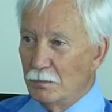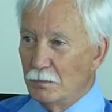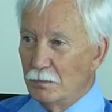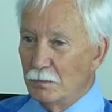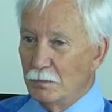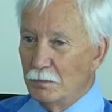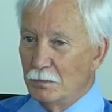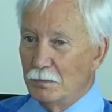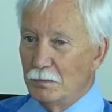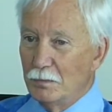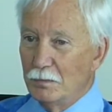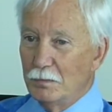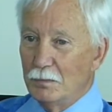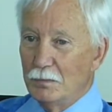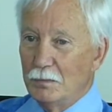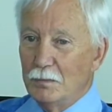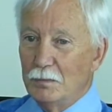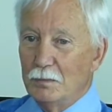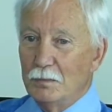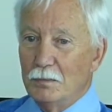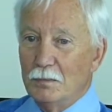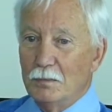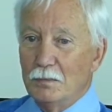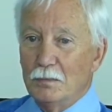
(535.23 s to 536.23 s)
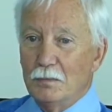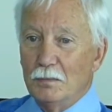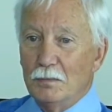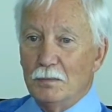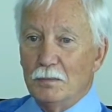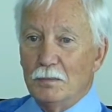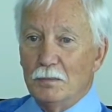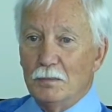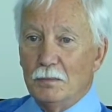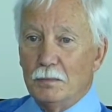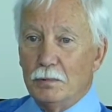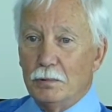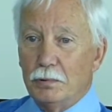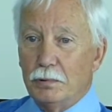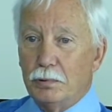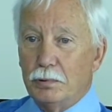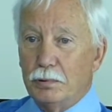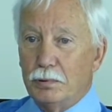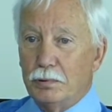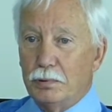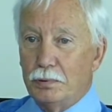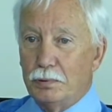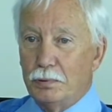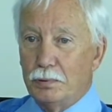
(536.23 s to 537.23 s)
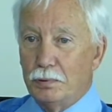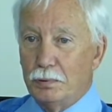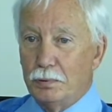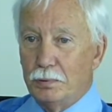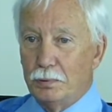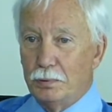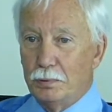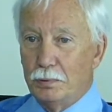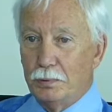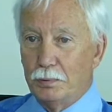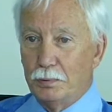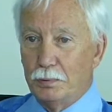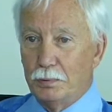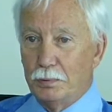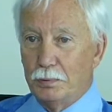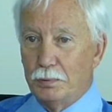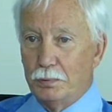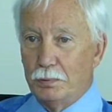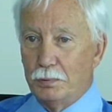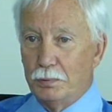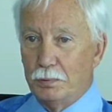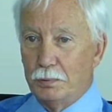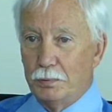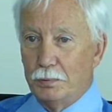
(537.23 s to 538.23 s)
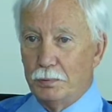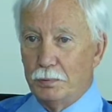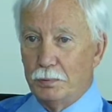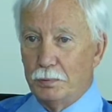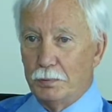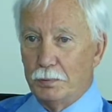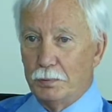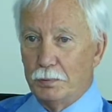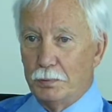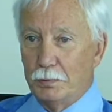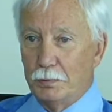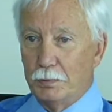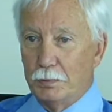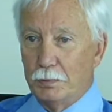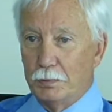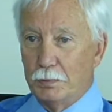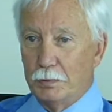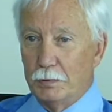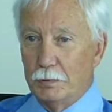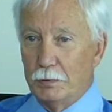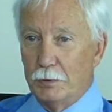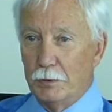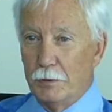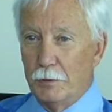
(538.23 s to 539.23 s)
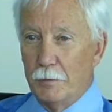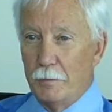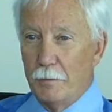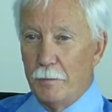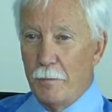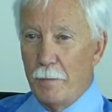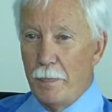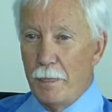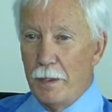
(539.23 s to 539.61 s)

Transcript: Nothing is said.